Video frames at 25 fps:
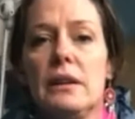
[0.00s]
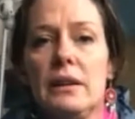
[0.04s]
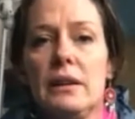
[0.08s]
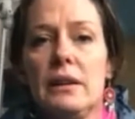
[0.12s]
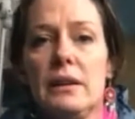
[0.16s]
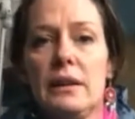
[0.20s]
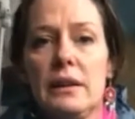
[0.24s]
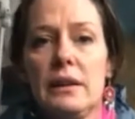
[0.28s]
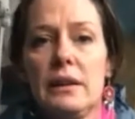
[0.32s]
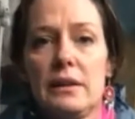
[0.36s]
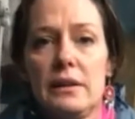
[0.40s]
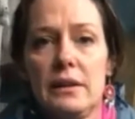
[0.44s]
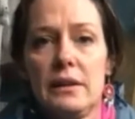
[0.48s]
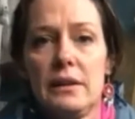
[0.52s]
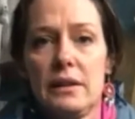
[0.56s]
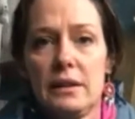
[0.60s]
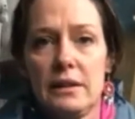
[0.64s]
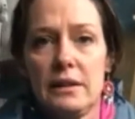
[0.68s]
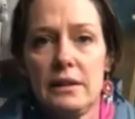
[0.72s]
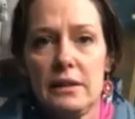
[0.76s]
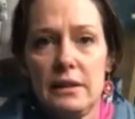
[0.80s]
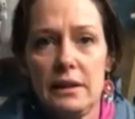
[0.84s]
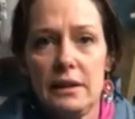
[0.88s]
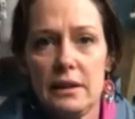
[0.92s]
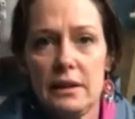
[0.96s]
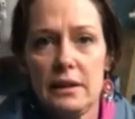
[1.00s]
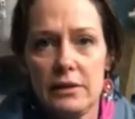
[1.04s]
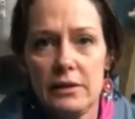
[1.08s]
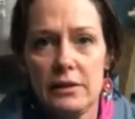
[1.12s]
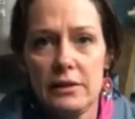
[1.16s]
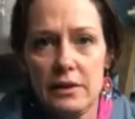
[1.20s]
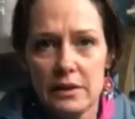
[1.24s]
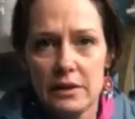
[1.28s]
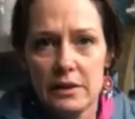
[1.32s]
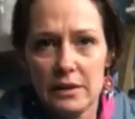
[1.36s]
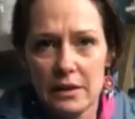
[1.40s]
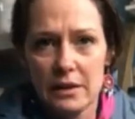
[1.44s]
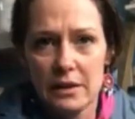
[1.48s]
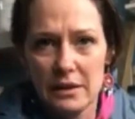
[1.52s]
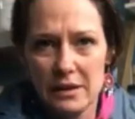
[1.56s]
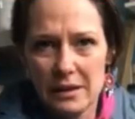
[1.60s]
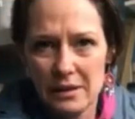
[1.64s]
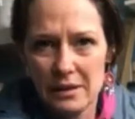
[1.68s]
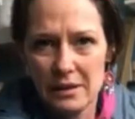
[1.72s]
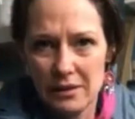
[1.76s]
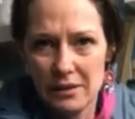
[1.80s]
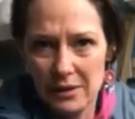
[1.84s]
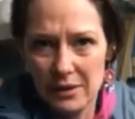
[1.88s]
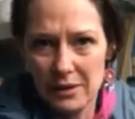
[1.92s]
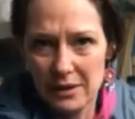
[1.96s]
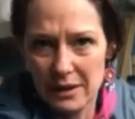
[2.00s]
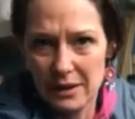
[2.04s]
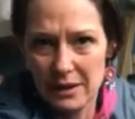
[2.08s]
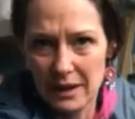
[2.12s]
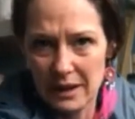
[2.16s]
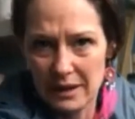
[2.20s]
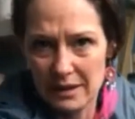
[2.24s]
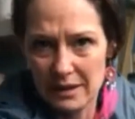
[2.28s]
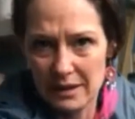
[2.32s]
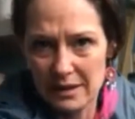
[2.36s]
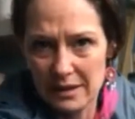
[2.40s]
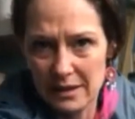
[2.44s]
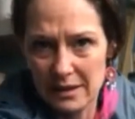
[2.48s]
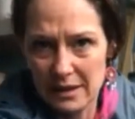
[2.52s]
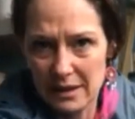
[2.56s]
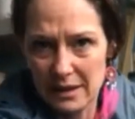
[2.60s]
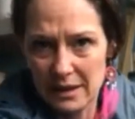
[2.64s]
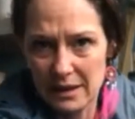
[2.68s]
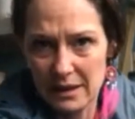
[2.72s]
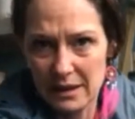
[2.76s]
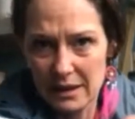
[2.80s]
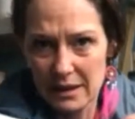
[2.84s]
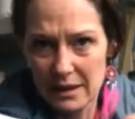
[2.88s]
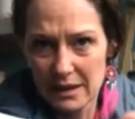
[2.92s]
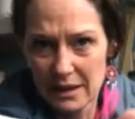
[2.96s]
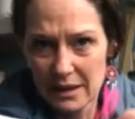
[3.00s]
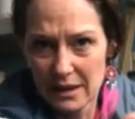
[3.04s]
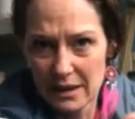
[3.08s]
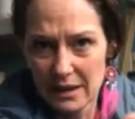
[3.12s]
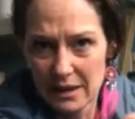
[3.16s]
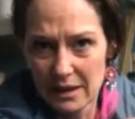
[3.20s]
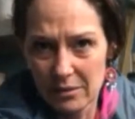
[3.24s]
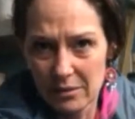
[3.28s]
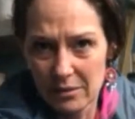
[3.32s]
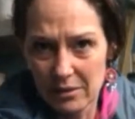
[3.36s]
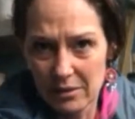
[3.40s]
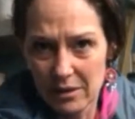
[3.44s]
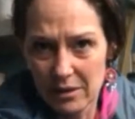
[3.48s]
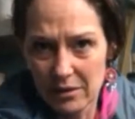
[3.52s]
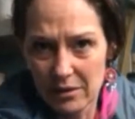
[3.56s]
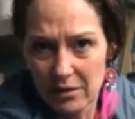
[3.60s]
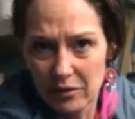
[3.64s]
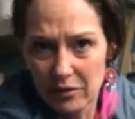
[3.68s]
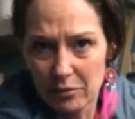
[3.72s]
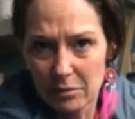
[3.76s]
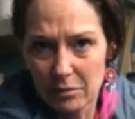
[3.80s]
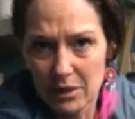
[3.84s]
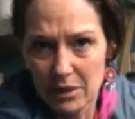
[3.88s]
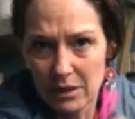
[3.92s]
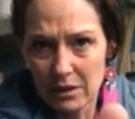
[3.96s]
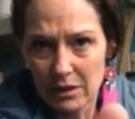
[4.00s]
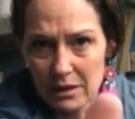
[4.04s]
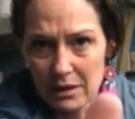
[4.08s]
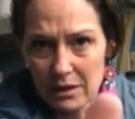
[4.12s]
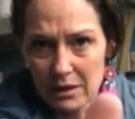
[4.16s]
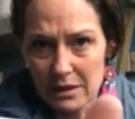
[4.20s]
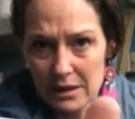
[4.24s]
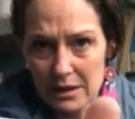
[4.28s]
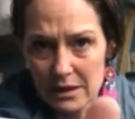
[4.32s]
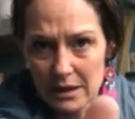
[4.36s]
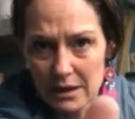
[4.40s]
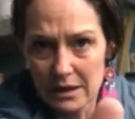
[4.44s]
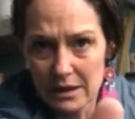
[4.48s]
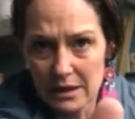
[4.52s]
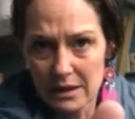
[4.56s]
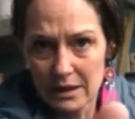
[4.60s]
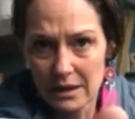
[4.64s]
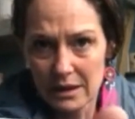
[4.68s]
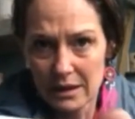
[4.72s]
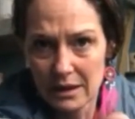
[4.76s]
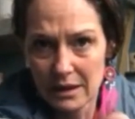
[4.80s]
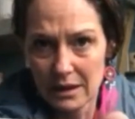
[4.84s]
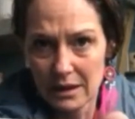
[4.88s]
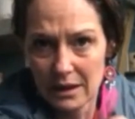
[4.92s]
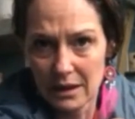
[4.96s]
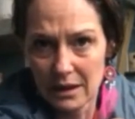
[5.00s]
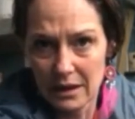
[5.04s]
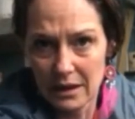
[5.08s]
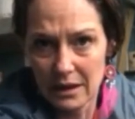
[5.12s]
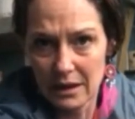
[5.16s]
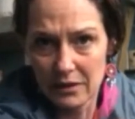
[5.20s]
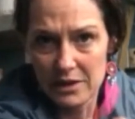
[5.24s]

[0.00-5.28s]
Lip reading: yes, you can see I don't know if you can see where I've marked it. and I've